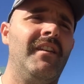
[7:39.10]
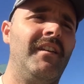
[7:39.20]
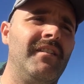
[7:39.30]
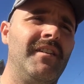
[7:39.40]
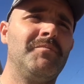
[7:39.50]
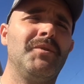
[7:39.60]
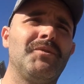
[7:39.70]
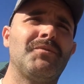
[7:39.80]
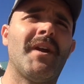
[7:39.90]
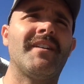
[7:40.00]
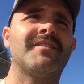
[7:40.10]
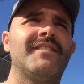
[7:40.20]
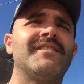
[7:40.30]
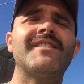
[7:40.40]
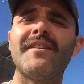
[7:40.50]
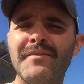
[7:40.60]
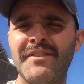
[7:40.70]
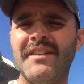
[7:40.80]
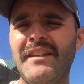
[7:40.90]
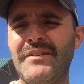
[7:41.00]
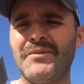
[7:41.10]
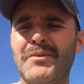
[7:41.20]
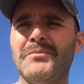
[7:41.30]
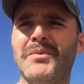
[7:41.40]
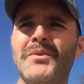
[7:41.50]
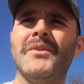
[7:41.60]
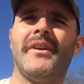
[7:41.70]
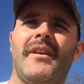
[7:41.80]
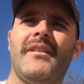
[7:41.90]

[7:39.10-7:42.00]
and put to rest. A 17-year-old boy.